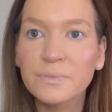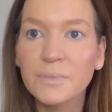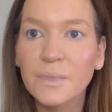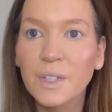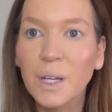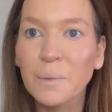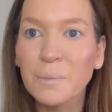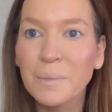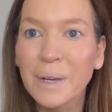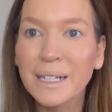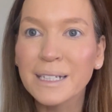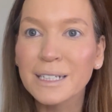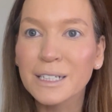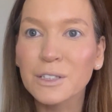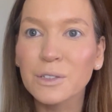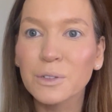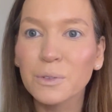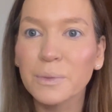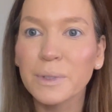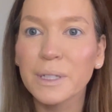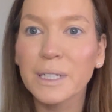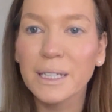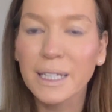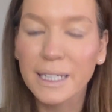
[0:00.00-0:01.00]

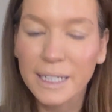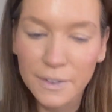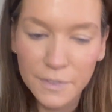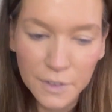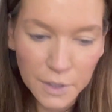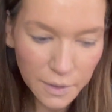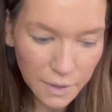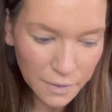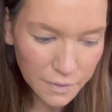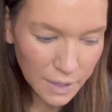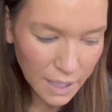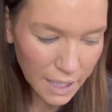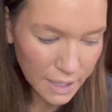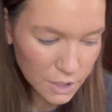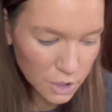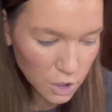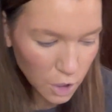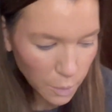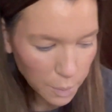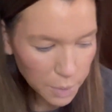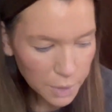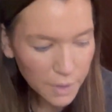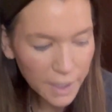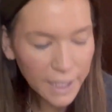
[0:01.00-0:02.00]
like if you ever had an
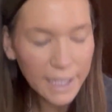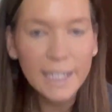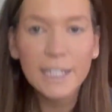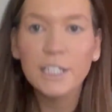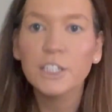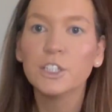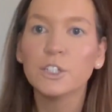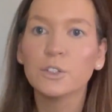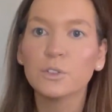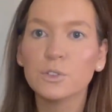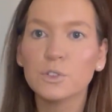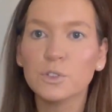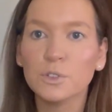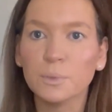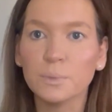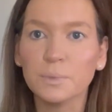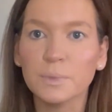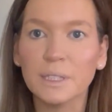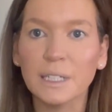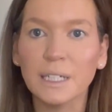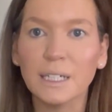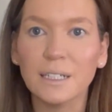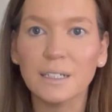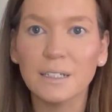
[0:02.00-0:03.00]
operation or
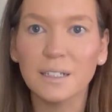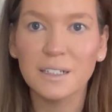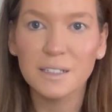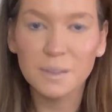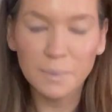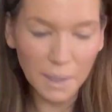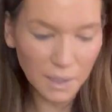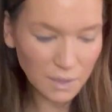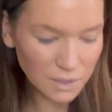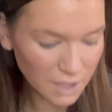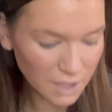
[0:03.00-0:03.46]
something, it smells